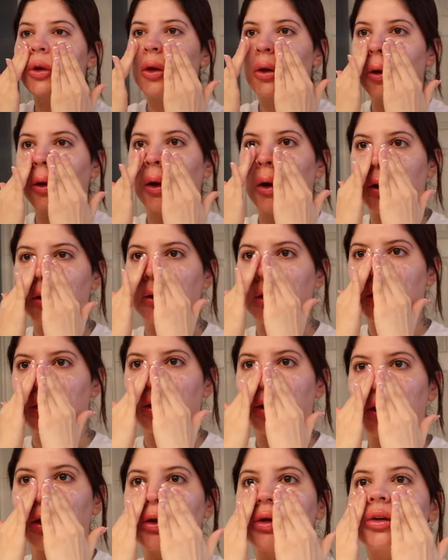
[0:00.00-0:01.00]
like kind of
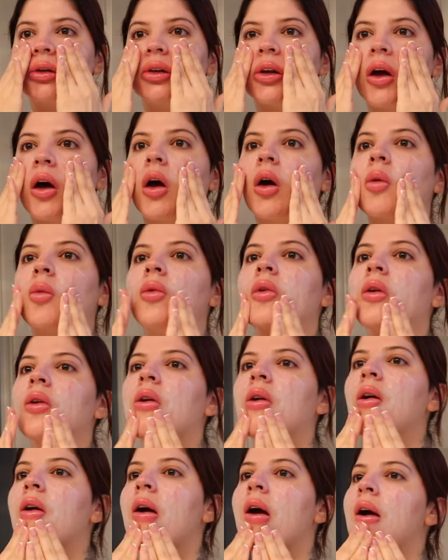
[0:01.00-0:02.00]
like dab
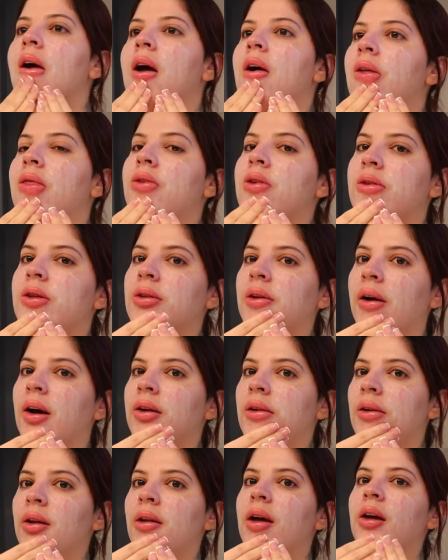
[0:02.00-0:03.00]
it. This
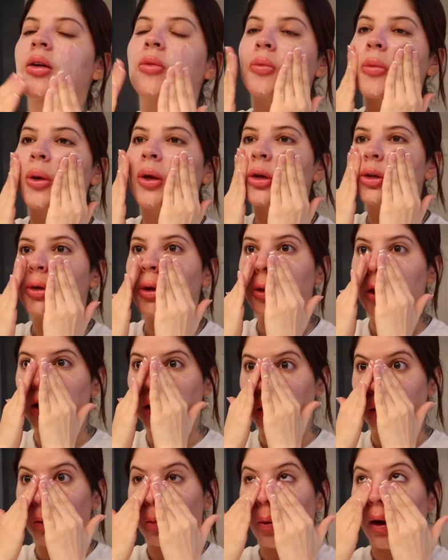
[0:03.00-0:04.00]
kind of like makes you
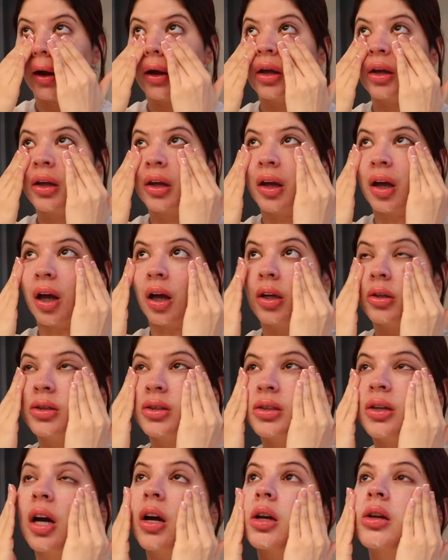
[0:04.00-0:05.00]
like a white
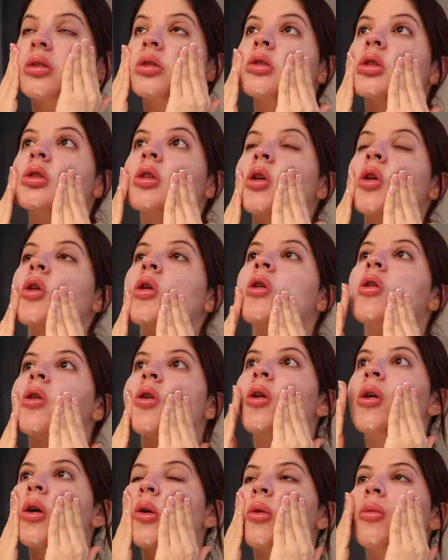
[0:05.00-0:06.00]
cast, guys.
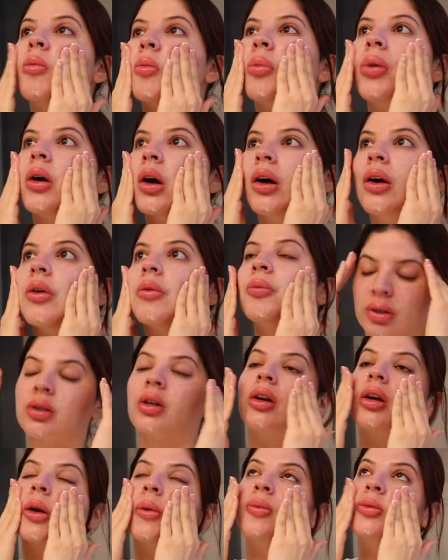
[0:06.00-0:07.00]
But
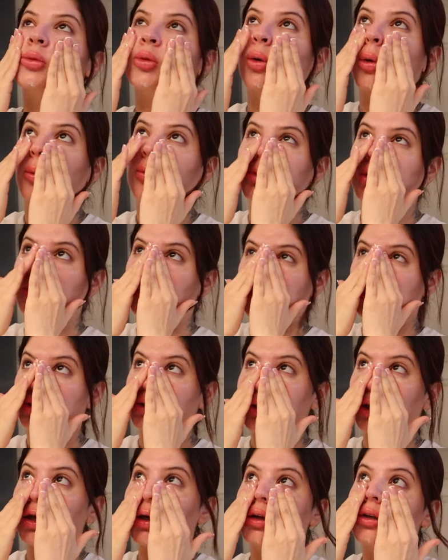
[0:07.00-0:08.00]
it absorbs in your
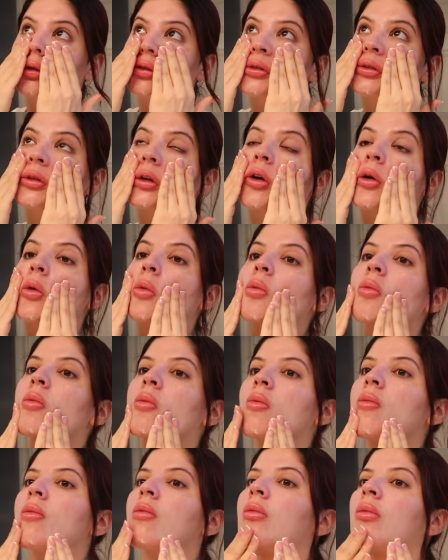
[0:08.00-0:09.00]
skin, so
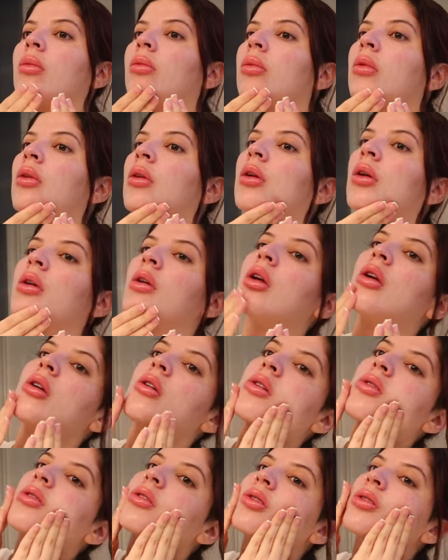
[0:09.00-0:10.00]

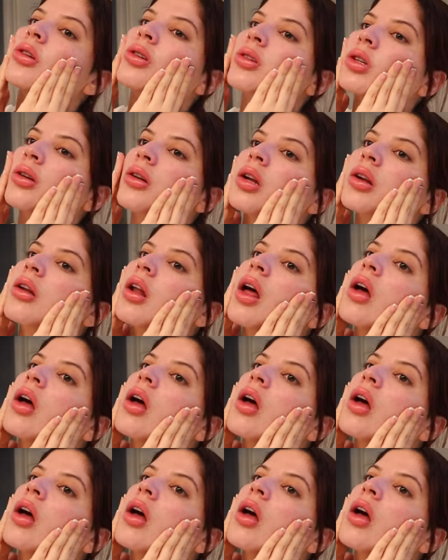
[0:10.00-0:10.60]
you shouldn't